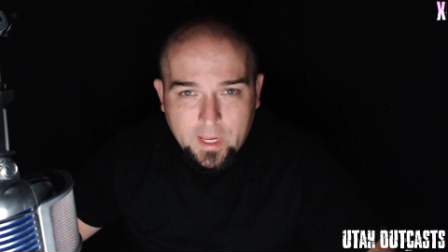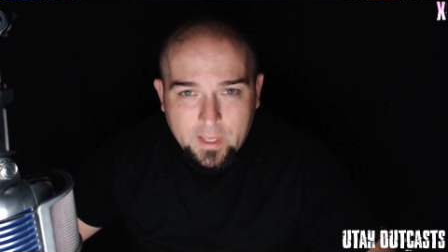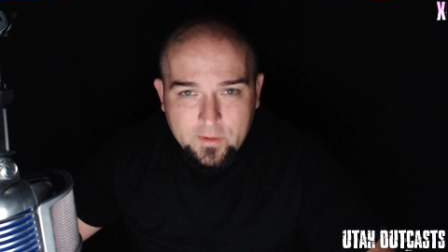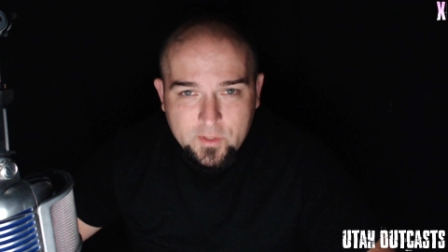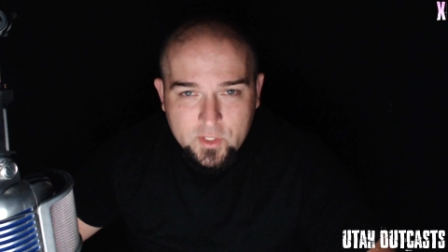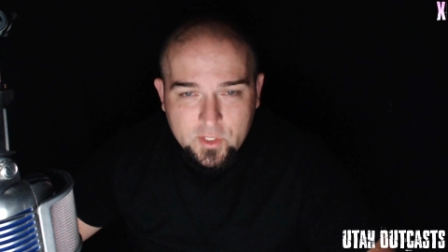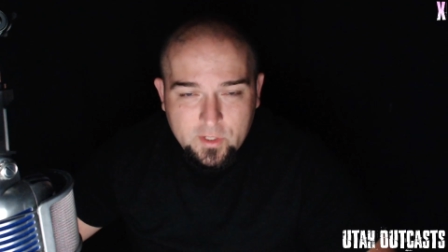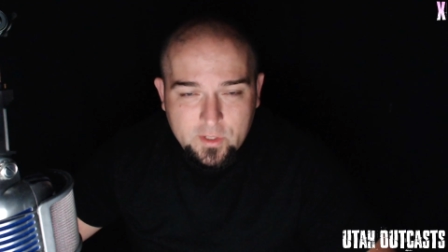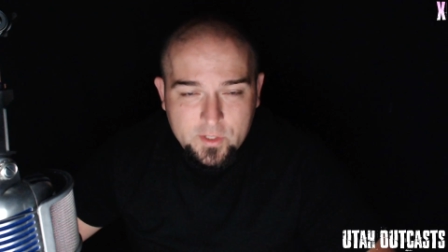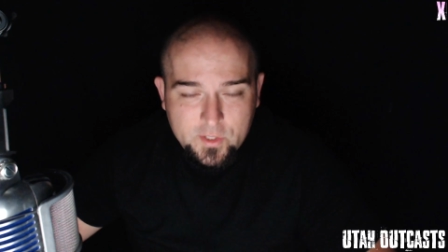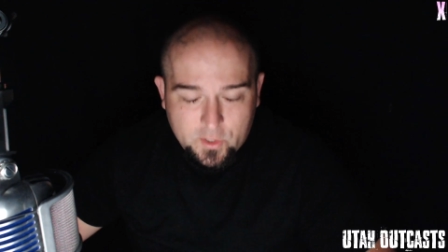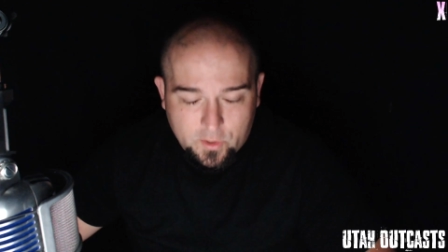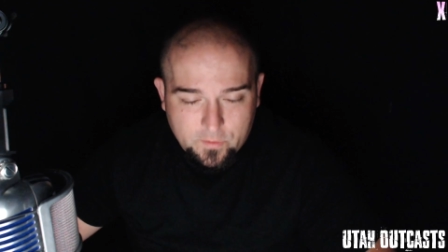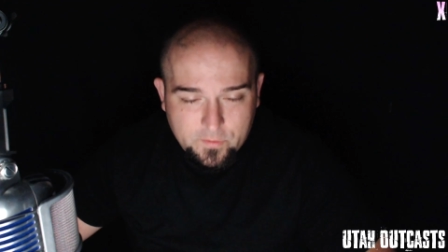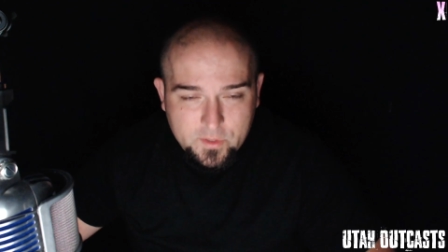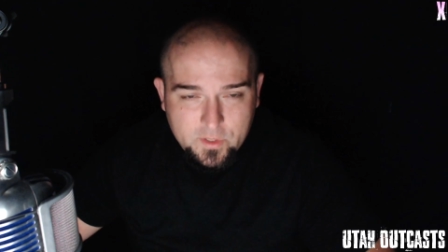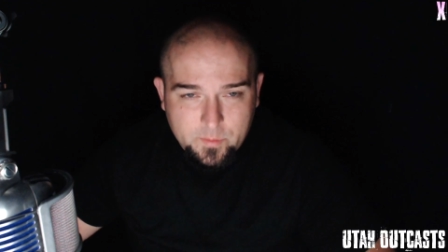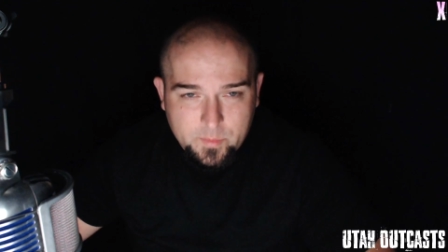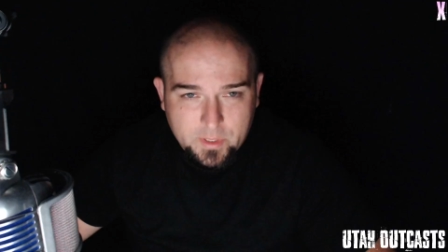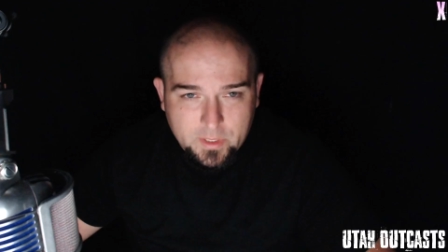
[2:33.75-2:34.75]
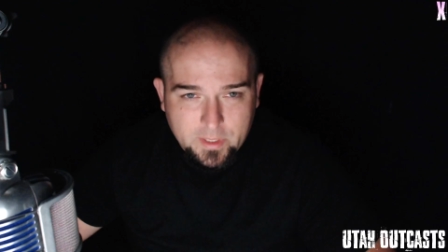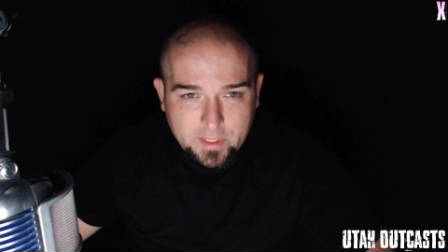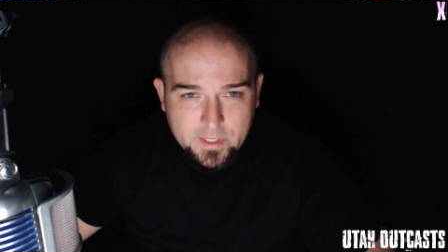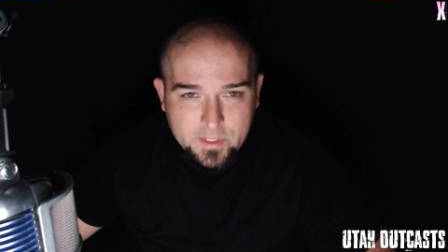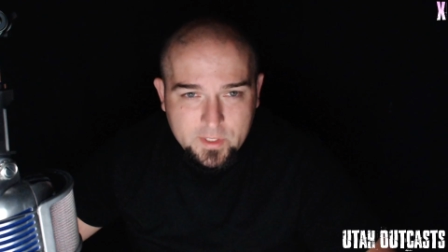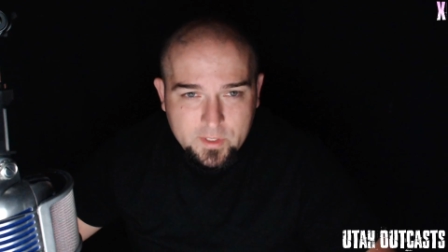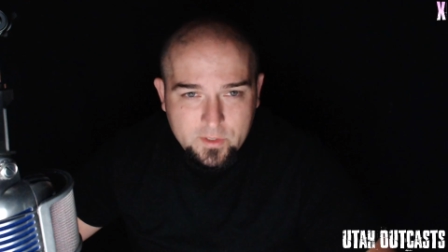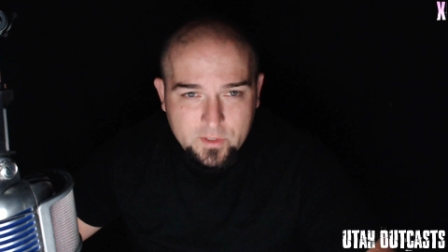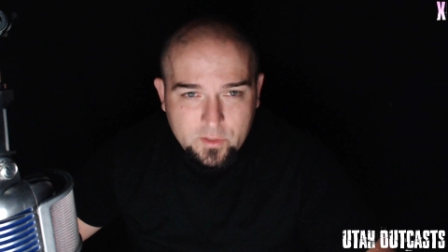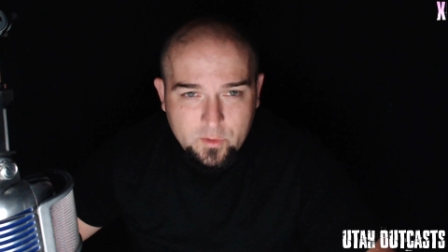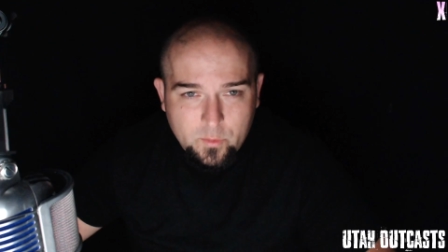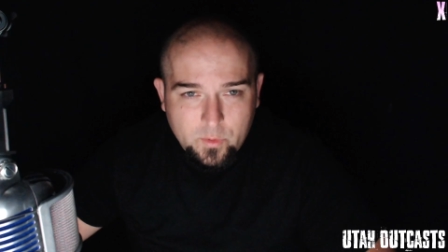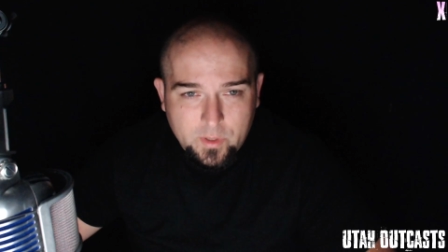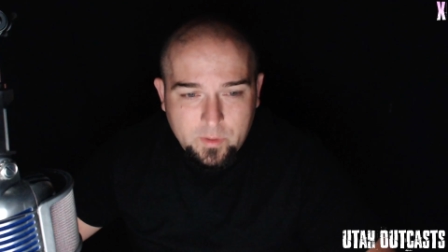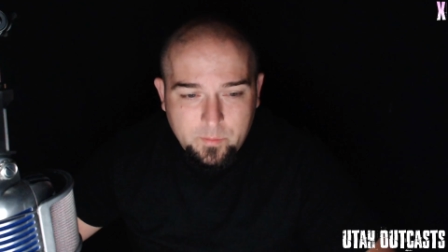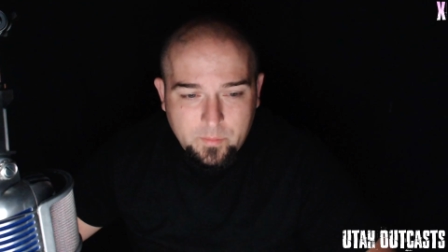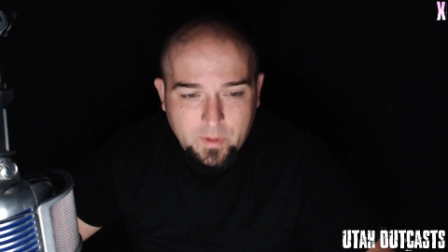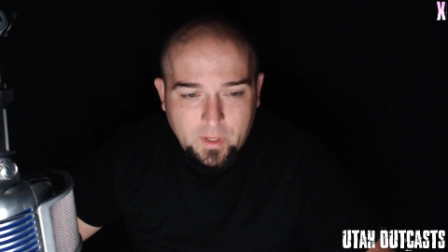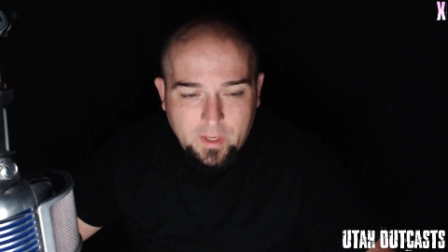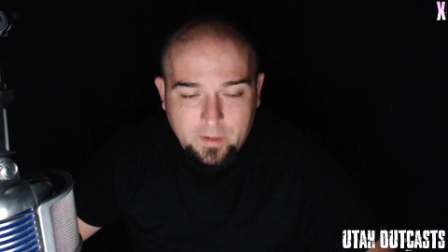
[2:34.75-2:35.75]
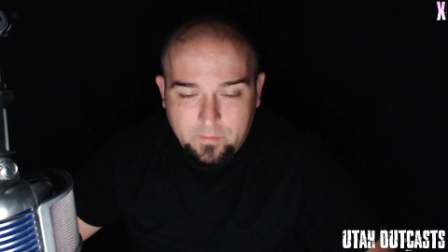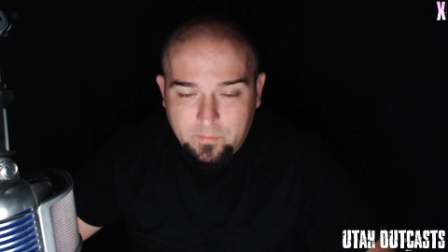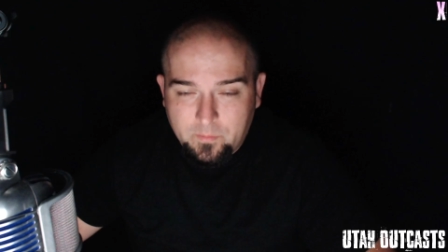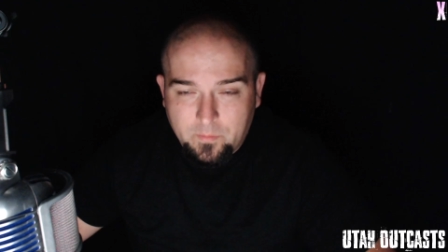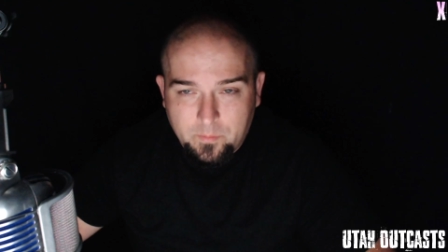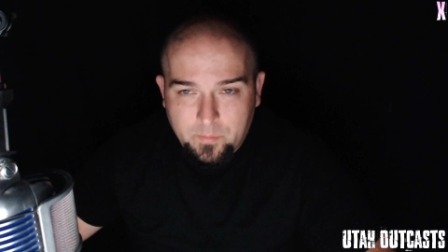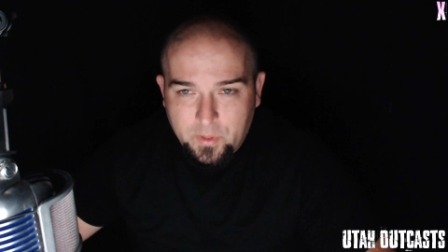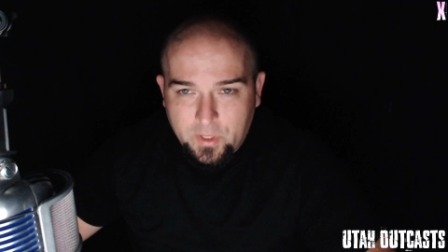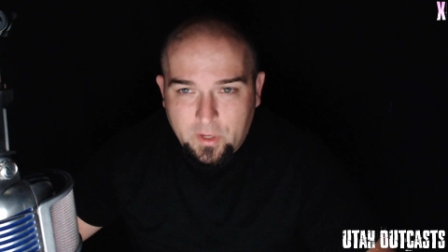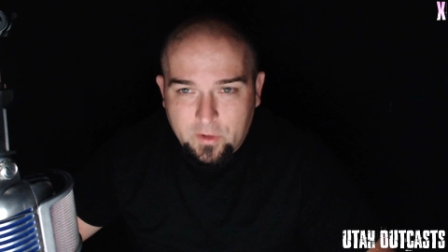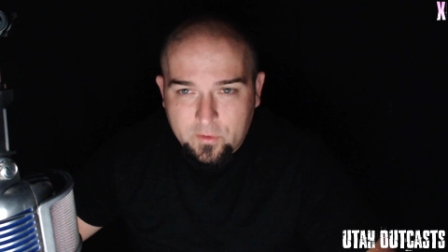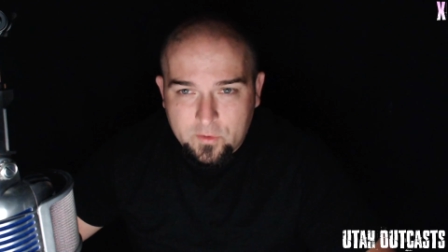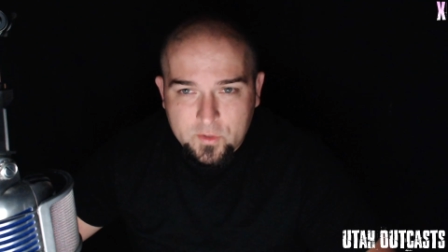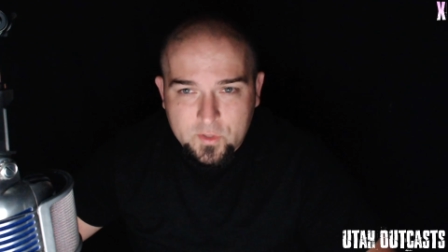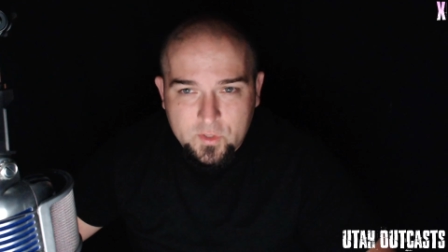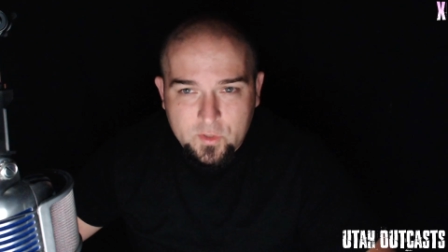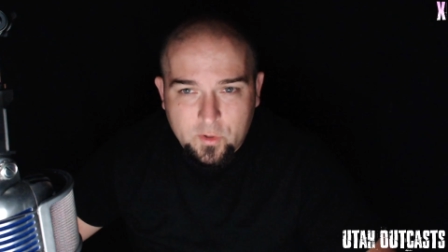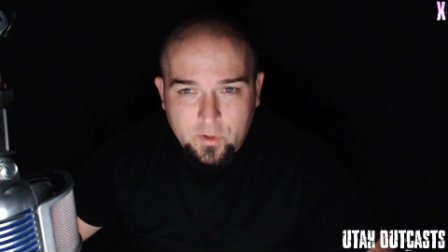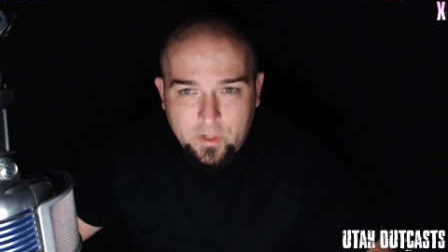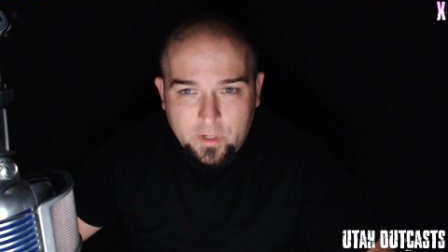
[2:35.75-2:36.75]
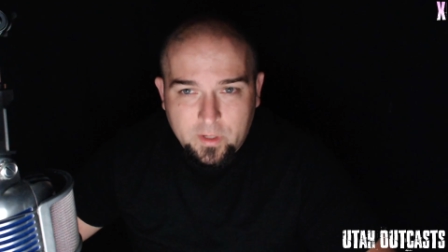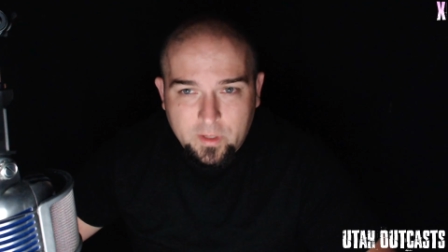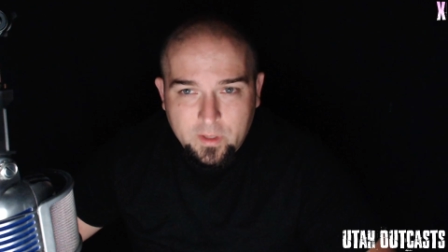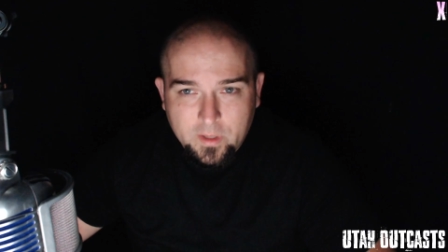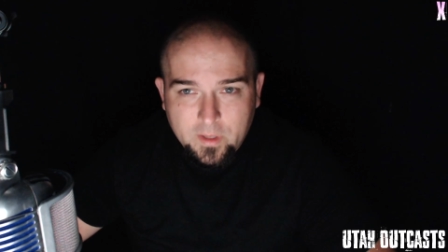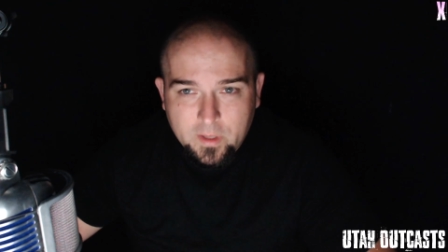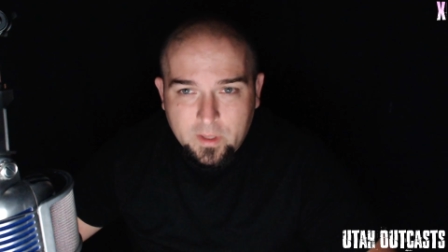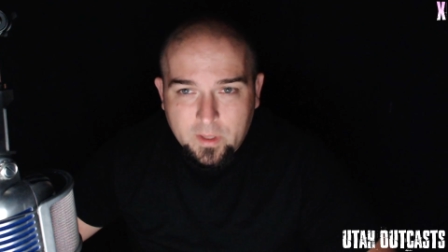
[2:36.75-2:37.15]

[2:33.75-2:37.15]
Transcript: and she deserves to be listened to and be understood.